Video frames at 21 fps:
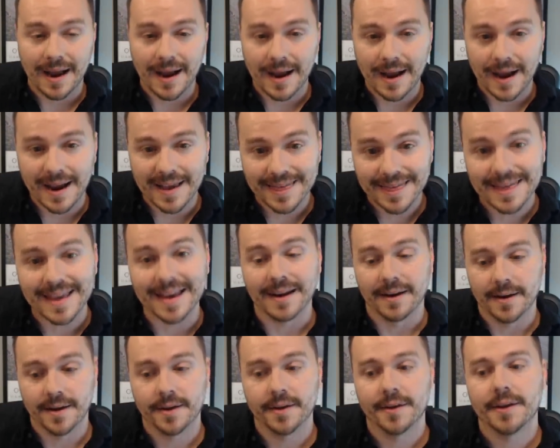I
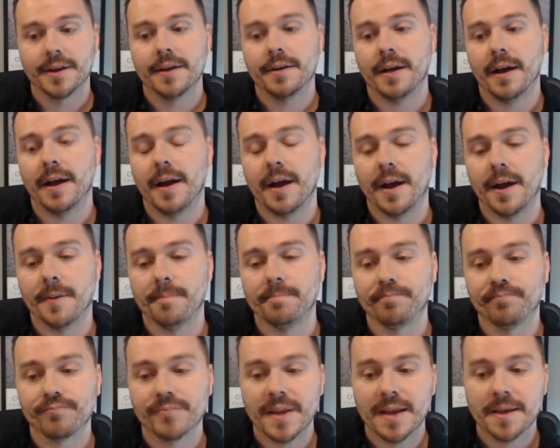think.
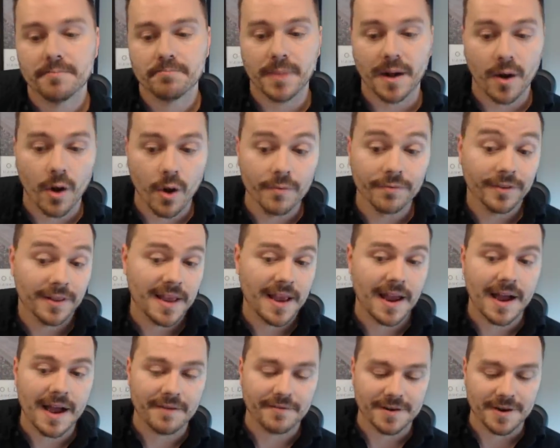But hopefully
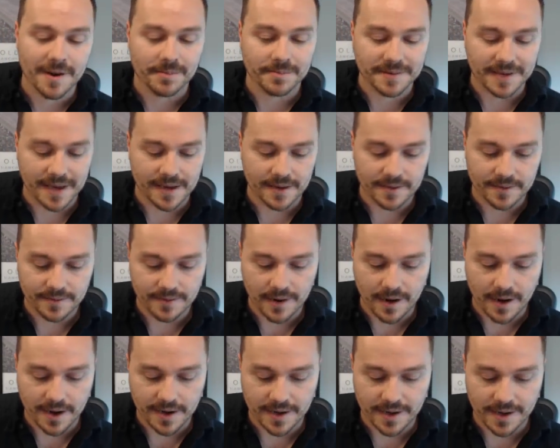I'll have an update
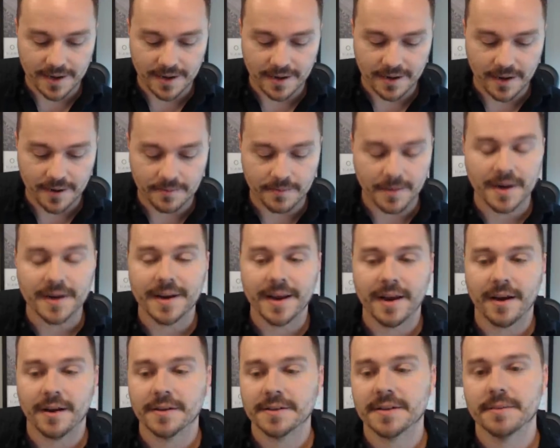on
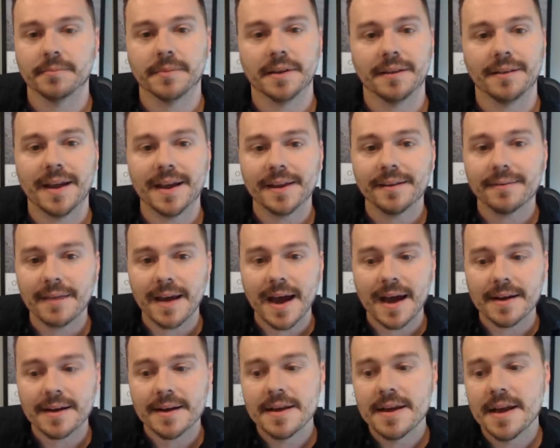Monday on something like
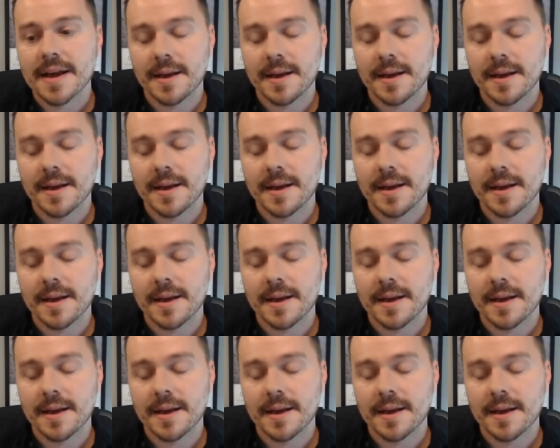that.